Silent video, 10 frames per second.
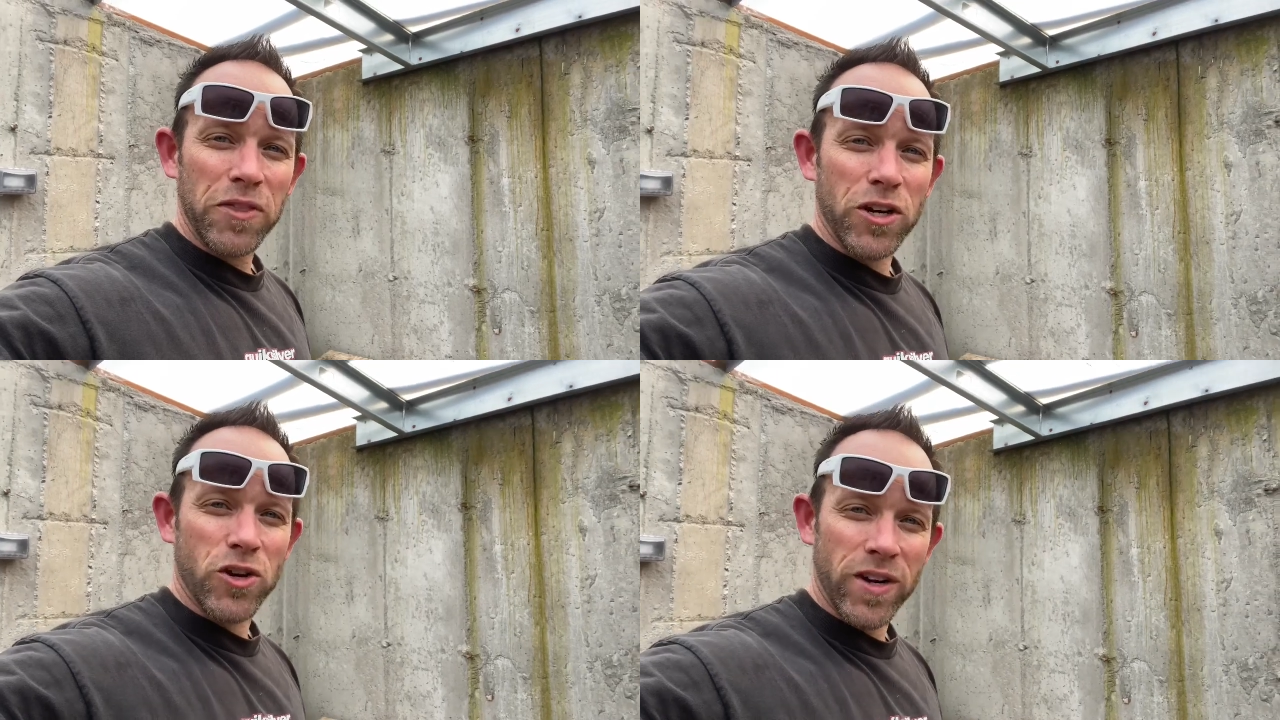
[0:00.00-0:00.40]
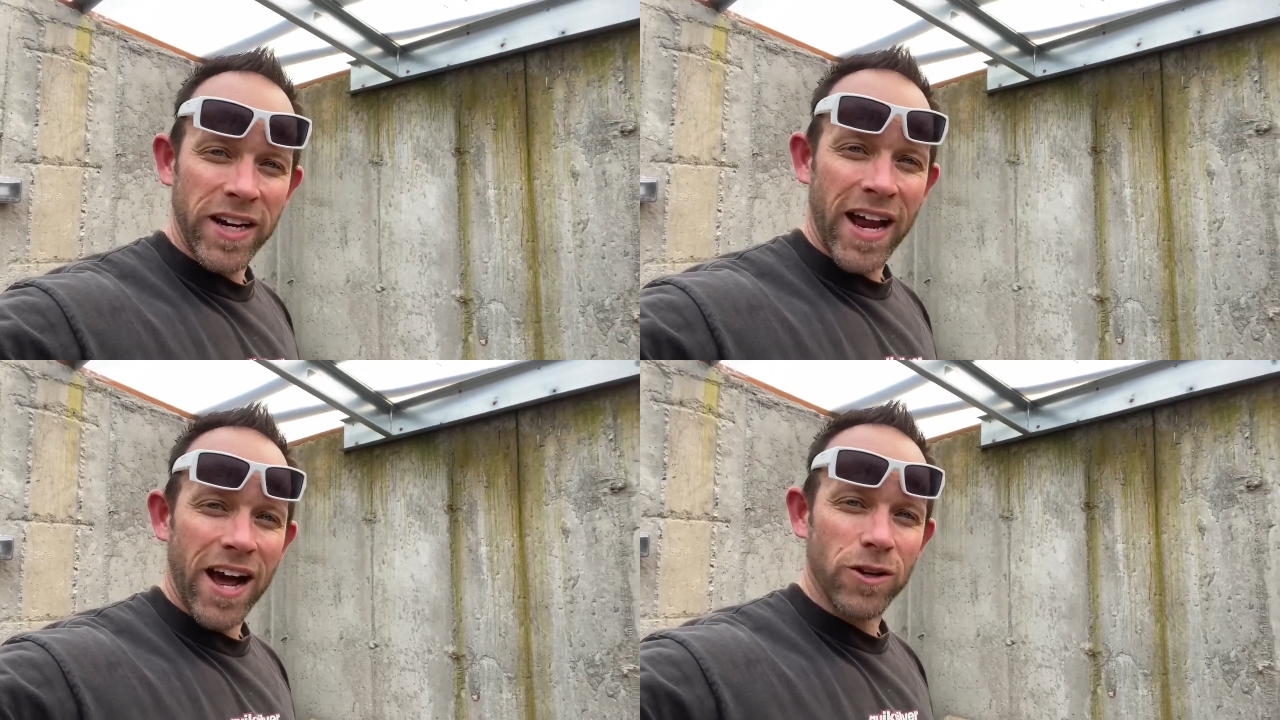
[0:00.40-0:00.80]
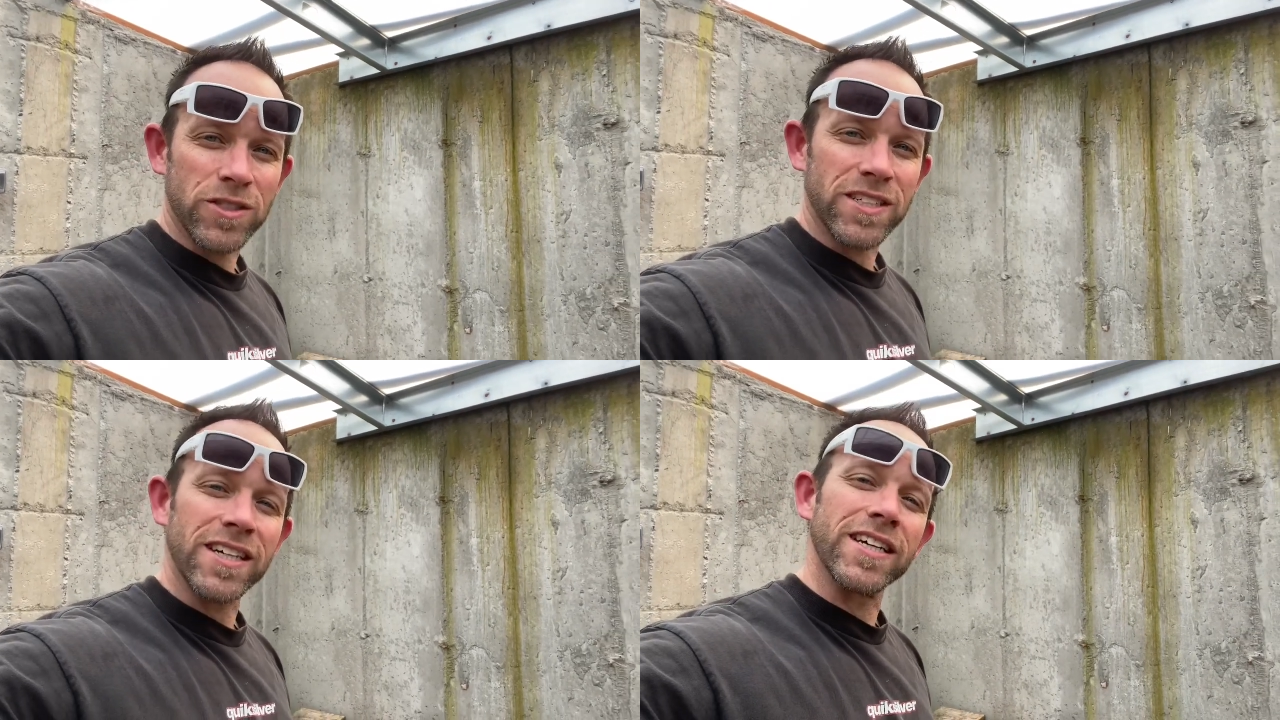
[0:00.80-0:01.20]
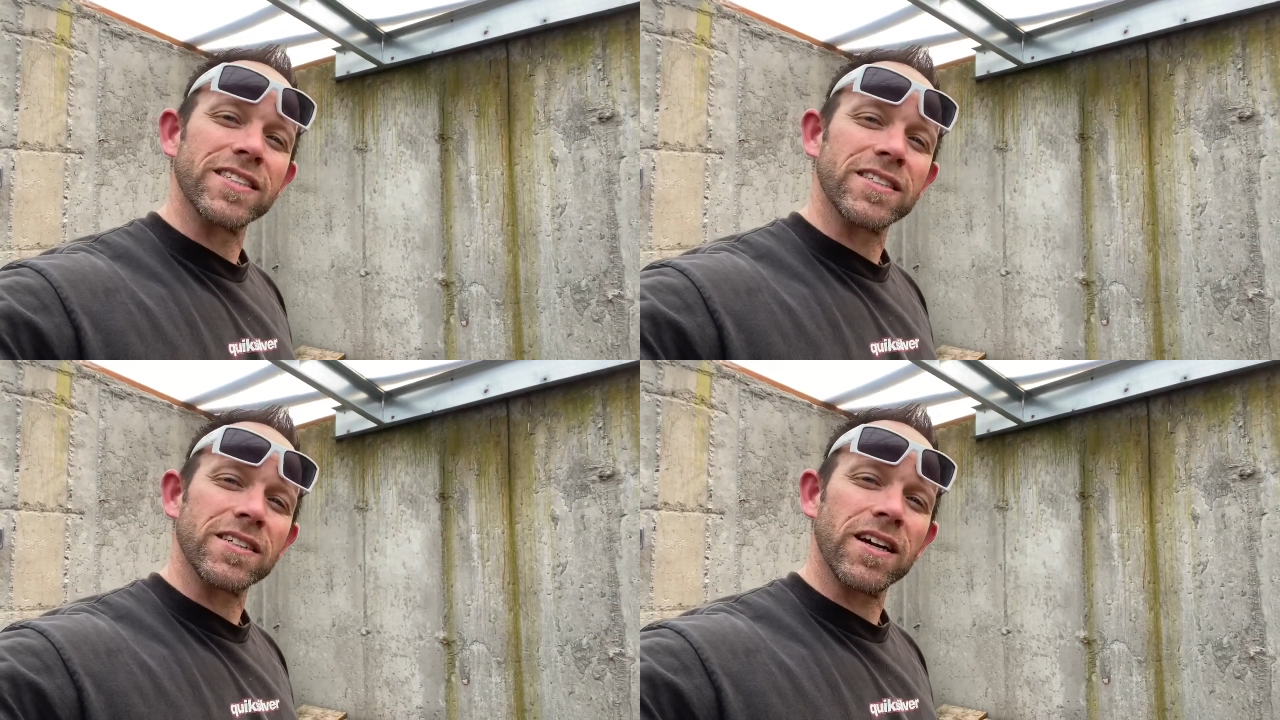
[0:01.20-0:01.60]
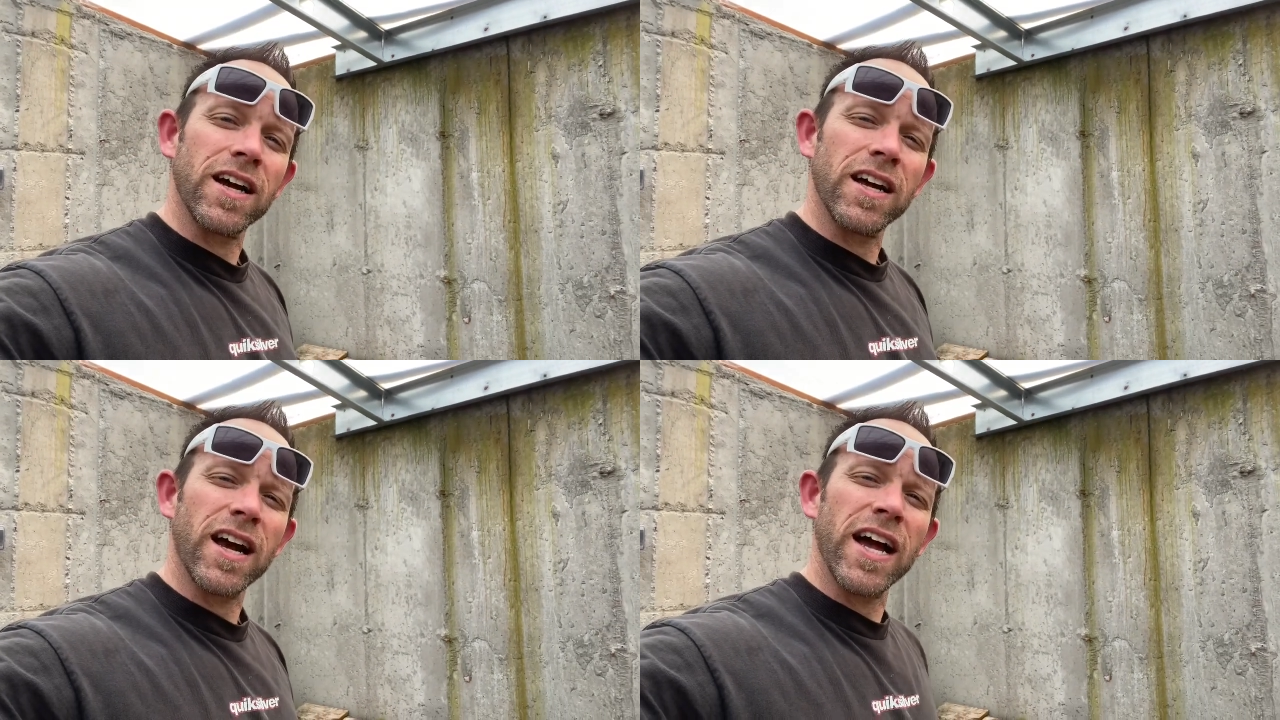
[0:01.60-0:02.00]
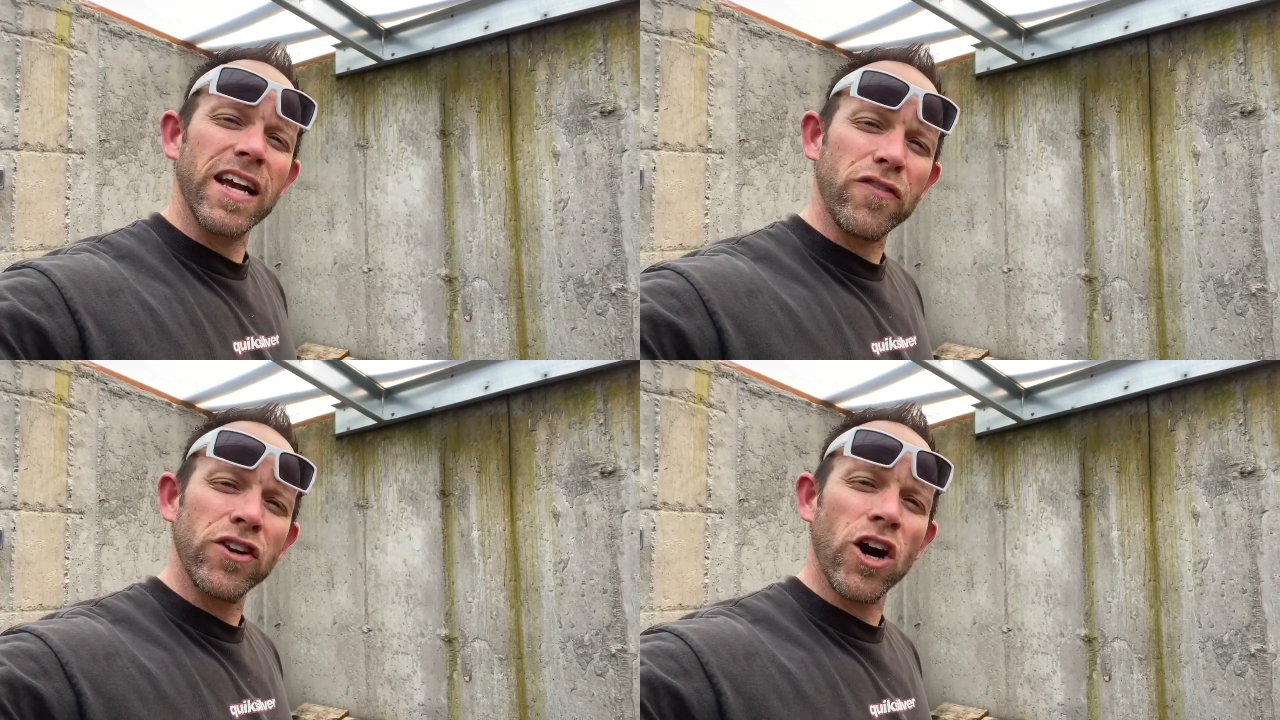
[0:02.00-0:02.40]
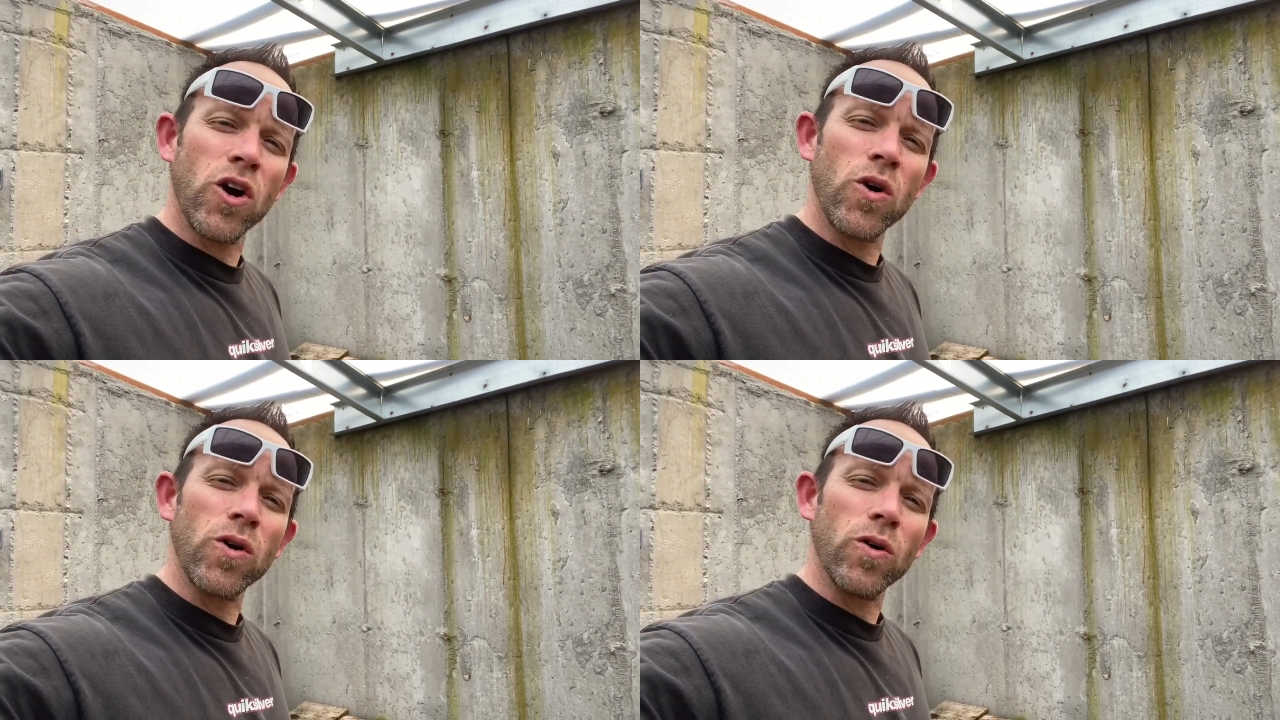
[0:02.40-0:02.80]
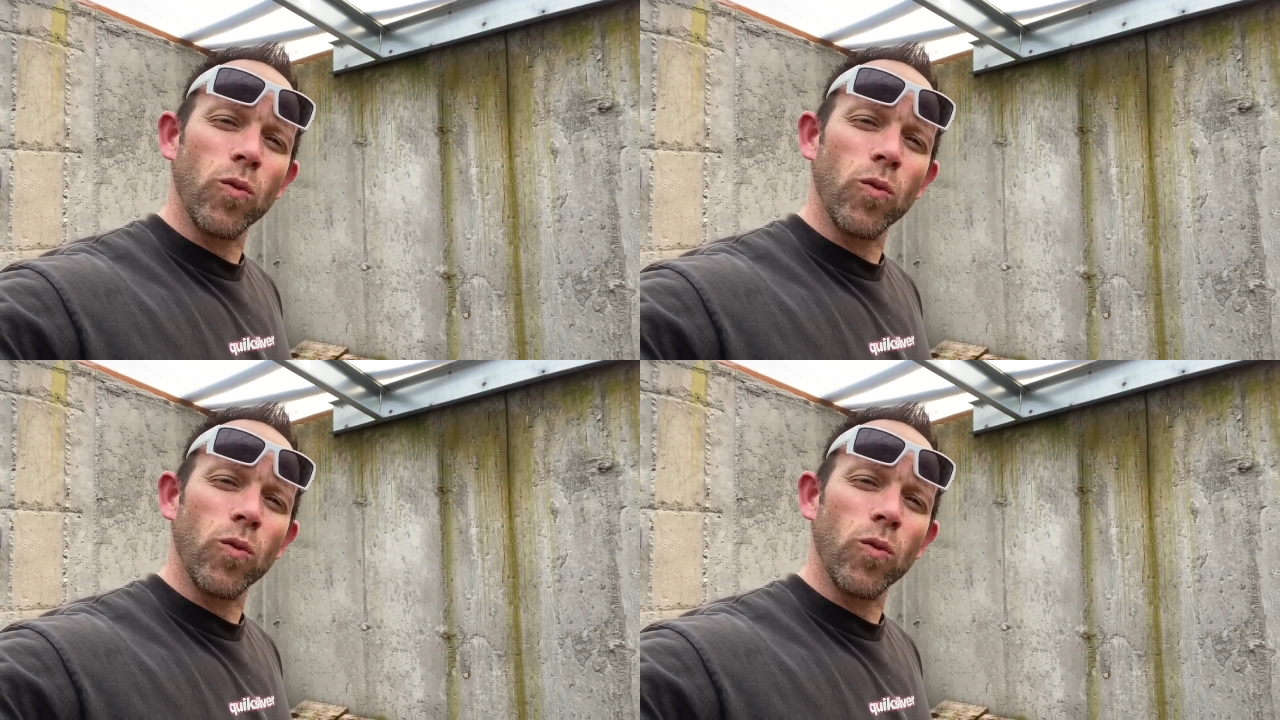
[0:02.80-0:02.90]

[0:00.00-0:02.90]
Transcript: the greenhouse is I never know